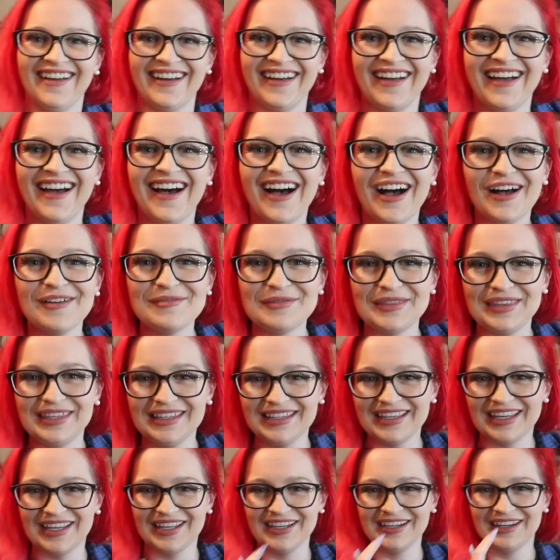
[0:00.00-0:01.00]
I'm
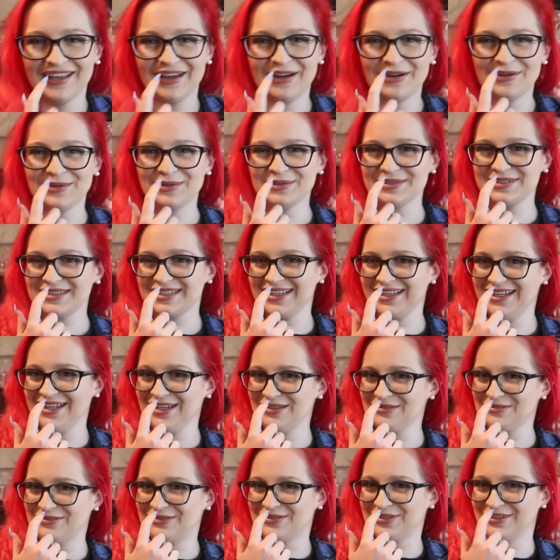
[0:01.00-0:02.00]
thinking, what's that
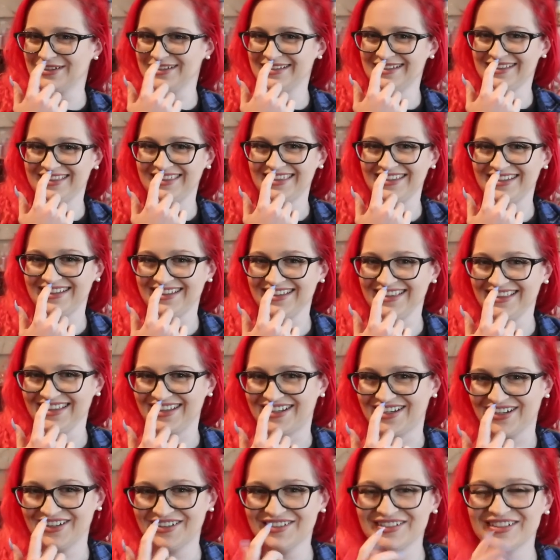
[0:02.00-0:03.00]
little green thing in the
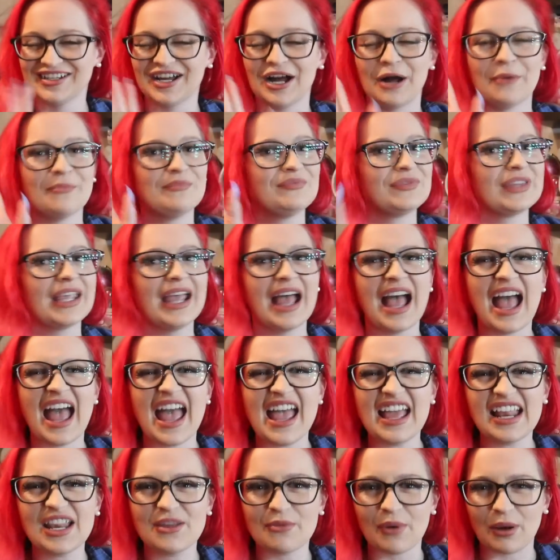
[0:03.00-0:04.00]
corner?
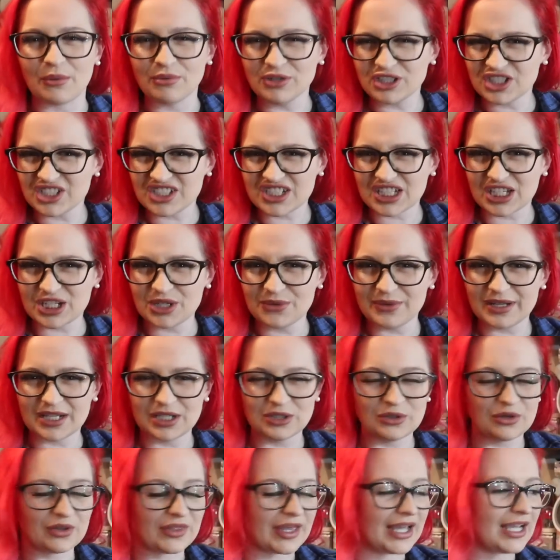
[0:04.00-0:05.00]
Anyway, we're just going to
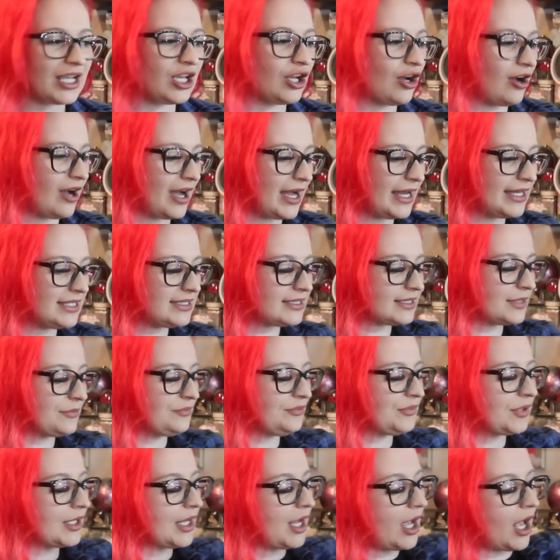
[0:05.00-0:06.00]
ignore that, guys.
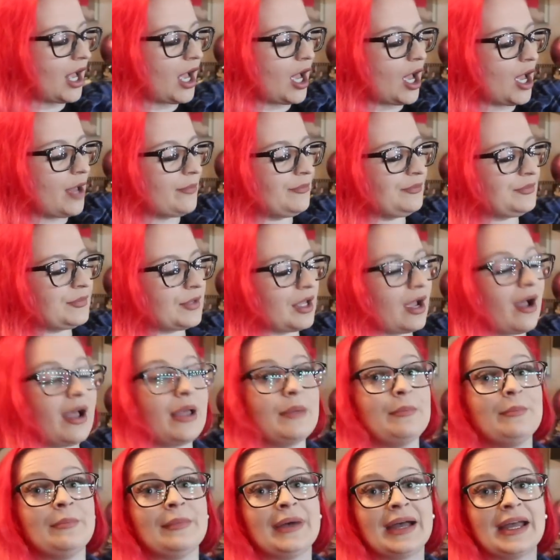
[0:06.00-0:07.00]
Um, I
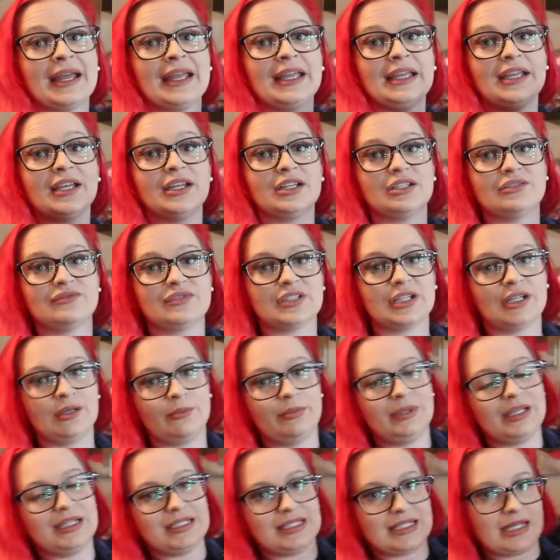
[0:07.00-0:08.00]
may have done a
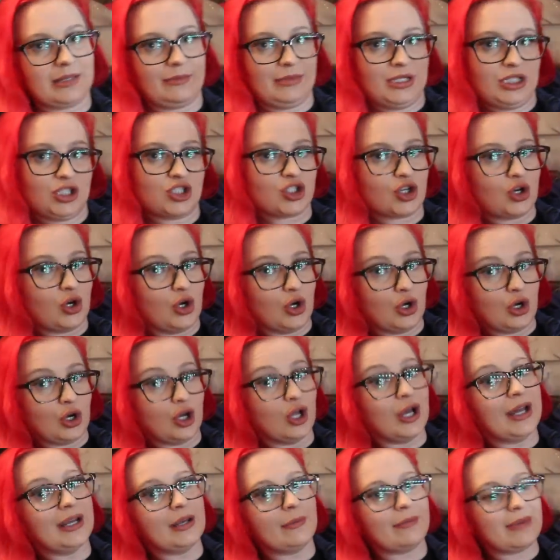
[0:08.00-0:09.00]
bit of damage
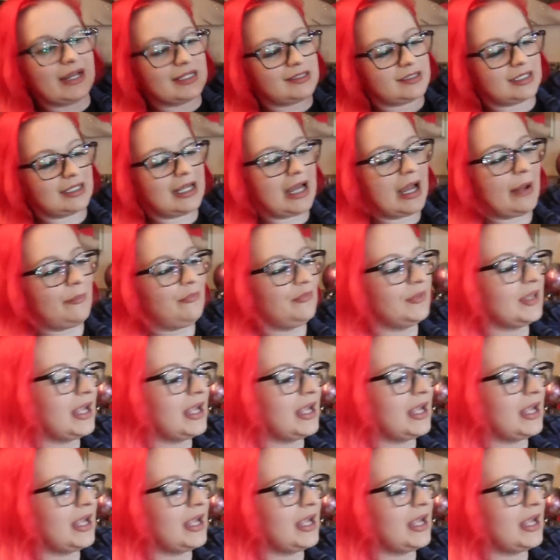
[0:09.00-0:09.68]
online at Matalan.